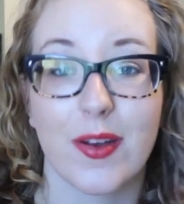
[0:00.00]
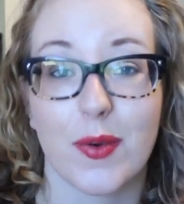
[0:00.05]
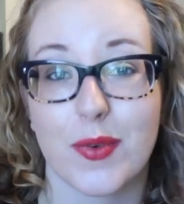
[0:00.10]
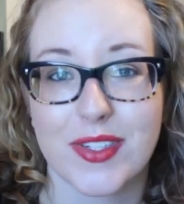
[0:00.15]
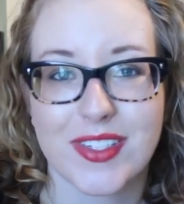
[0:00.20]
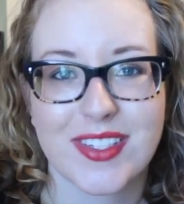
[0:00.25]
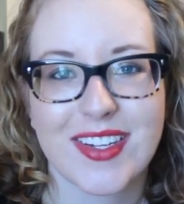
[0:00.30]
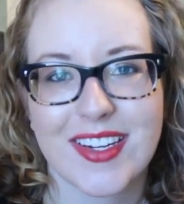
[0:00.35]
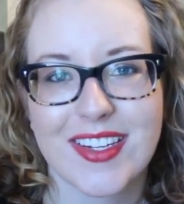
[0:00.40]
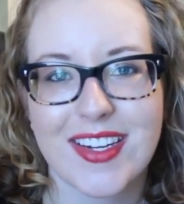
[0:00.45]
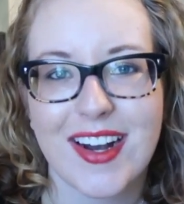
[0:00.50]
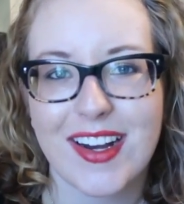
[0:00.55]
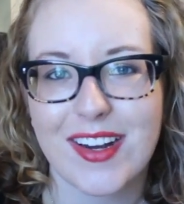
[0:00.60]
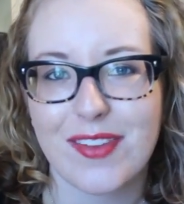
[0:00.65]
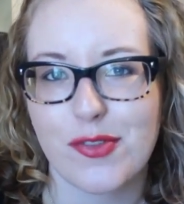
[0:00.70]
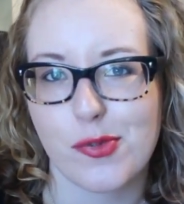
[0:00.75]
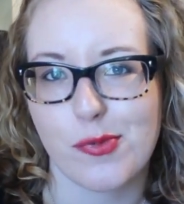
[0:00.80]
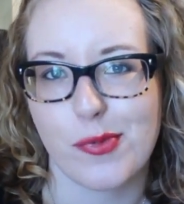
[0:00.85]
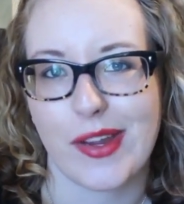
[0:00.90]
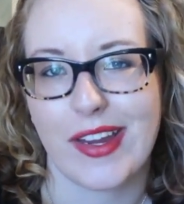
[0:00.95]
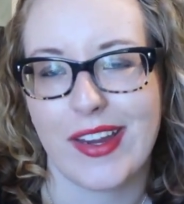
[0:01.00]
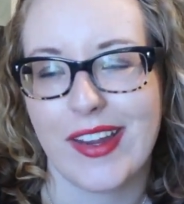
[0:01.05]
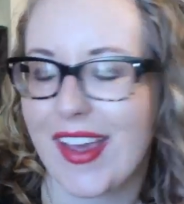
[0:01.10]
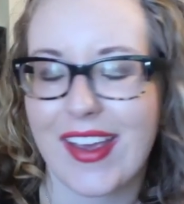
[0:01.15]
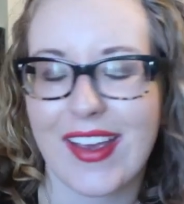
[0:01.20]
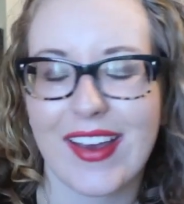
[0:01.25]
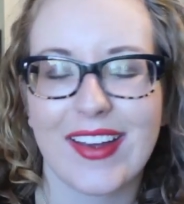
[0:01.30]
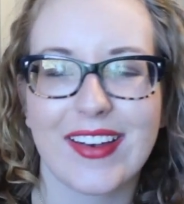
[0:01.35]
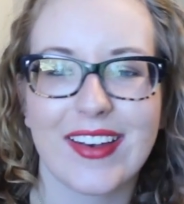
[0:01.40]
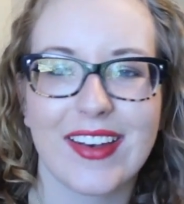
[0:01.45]
it was exciting for me,
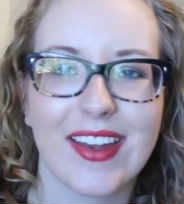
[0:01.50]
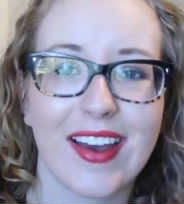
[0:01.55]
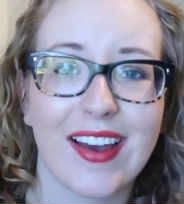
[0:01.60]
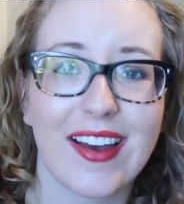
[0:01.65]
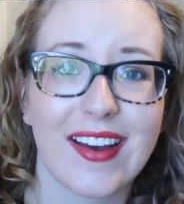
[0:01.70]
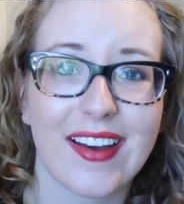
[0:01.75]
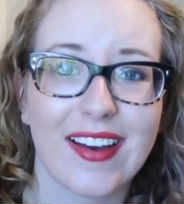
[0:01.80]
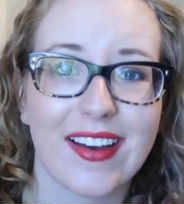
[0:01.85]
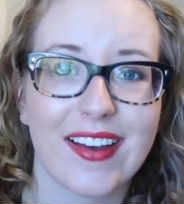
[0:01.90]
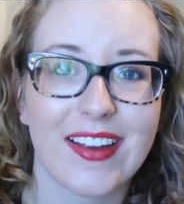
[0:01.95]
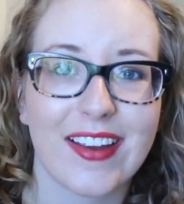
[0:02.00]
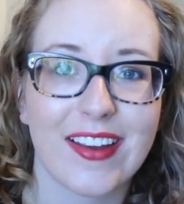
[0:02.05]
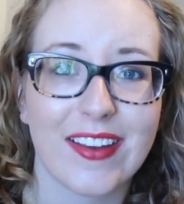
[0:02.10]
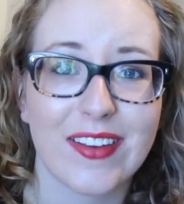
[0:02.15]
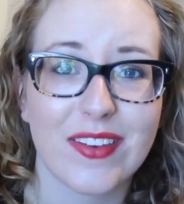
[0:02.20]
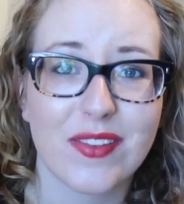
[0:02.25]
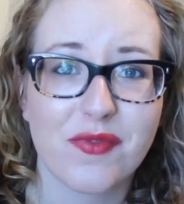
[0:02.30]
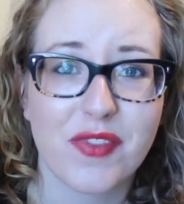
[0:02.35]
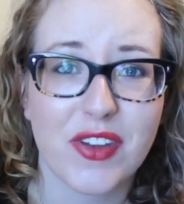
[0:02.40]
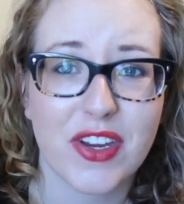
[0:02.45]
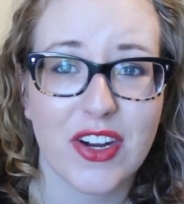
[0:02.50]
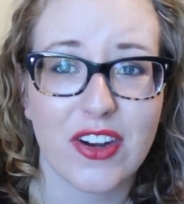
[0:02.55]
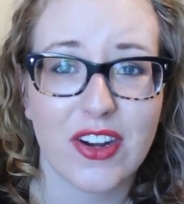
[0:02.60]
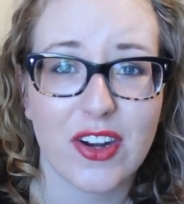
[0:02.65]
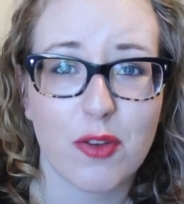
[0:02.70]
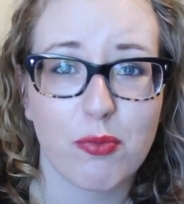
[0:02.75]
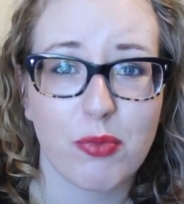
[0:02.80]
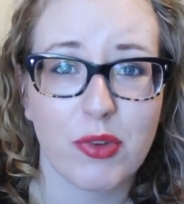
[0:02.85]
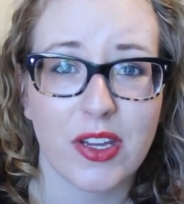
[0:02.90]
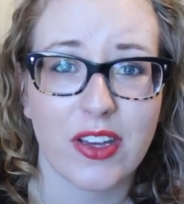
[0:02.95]
and I
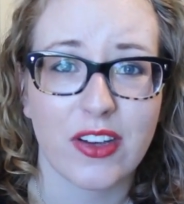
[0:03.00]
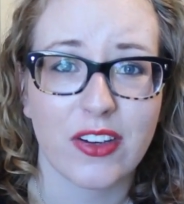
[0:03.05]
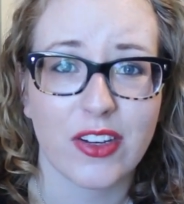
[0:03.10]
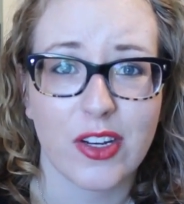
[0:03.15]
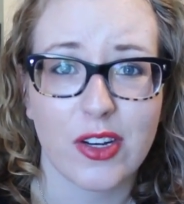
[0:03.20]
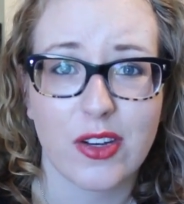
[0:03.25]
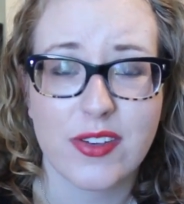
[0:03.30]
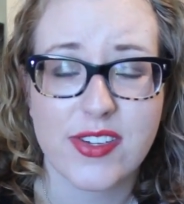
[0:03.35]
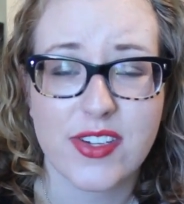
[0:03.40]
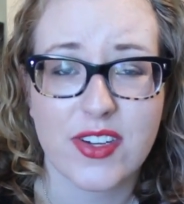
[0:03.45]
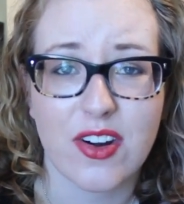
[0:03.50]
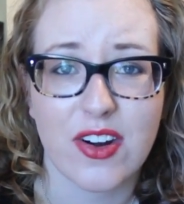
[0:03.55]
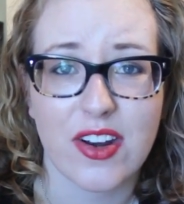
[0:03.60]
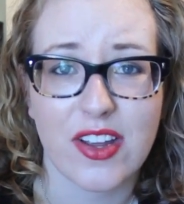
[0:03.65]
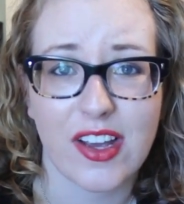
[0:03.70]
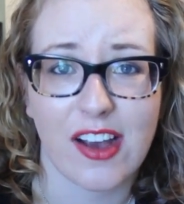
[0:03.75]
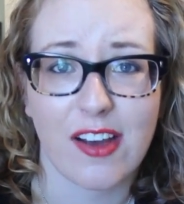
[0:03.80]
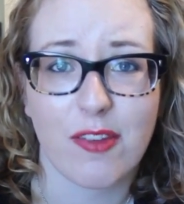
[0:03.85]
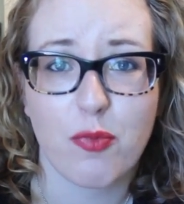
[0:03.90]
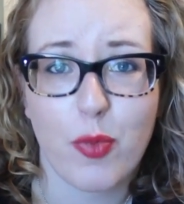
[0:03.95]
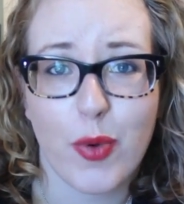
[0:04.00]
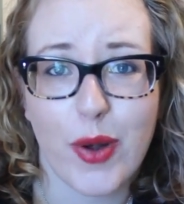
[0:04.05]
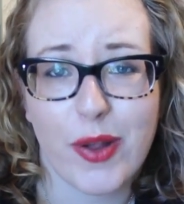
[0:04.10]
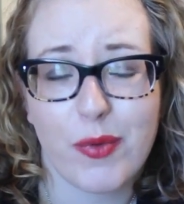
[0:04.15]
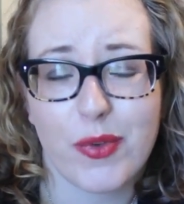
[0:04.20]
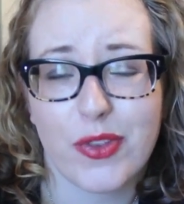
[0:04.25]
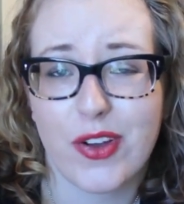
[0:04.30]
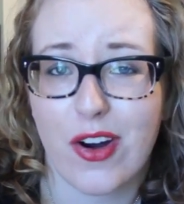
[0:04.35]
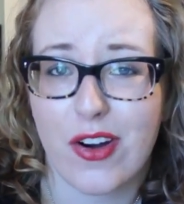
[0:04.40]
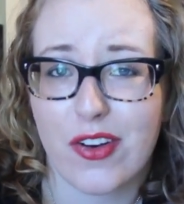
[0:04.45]
figured it would be a good starting off
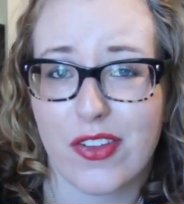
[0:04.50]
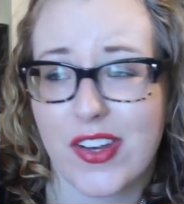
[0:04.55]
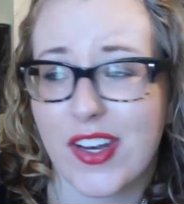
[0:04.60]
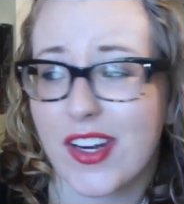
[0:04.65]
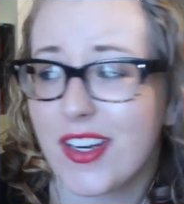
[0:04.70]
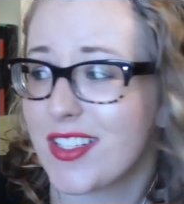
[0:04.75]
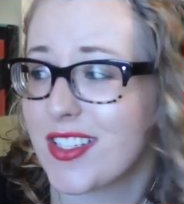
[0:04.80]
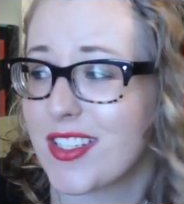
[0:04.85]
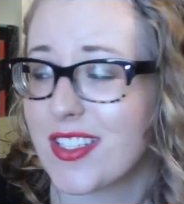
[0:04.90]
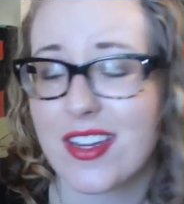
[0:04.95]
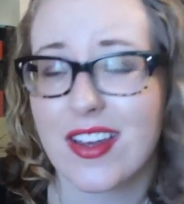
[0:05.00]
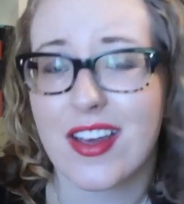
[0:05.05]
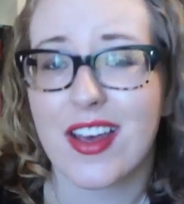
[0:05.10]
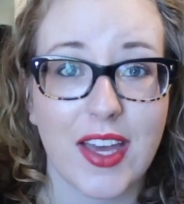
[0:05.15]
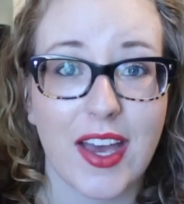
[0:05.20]
point with Garth Nix.